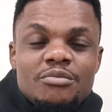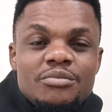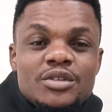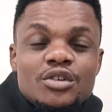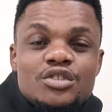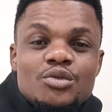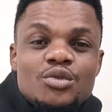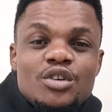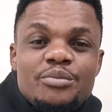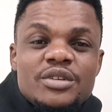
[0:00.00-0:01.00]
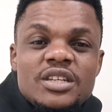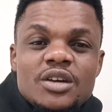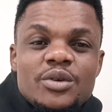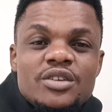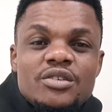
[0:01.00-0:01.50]
because you will not be
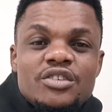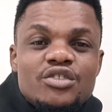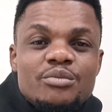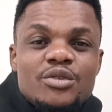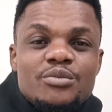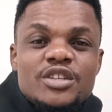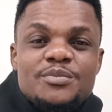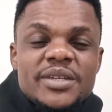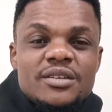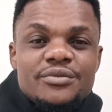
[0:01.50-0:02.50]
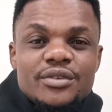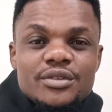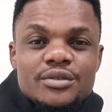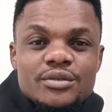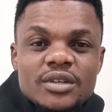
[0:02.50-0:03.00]
there when your resume will be speaking for
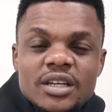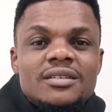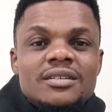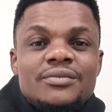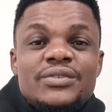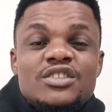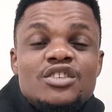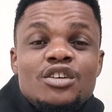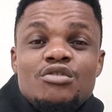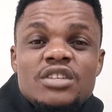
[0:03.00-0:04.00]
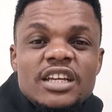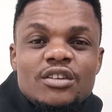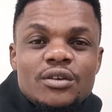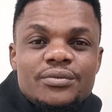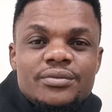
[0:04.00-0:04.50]
you. If it's not good
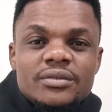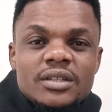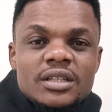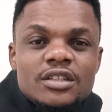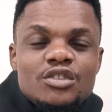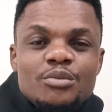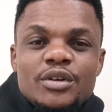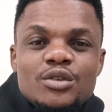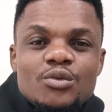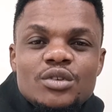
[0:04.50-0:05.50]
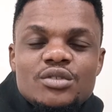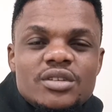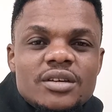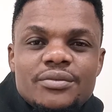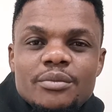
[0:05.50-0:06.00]
enough, nobody will want to
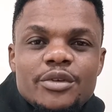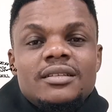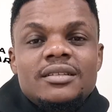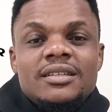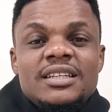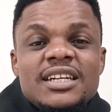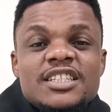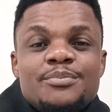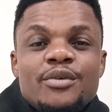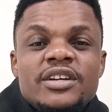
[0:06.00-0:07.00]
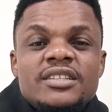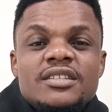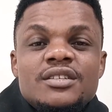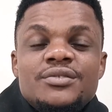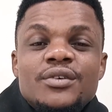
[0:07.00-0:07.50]
hear from you. The next point
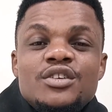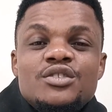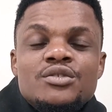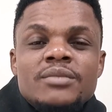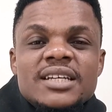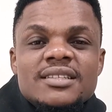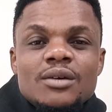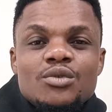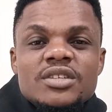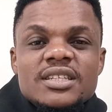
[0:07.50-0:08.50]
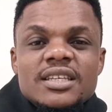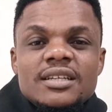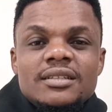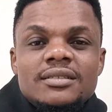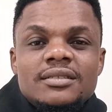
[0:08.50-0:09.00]
is for you to master one skill.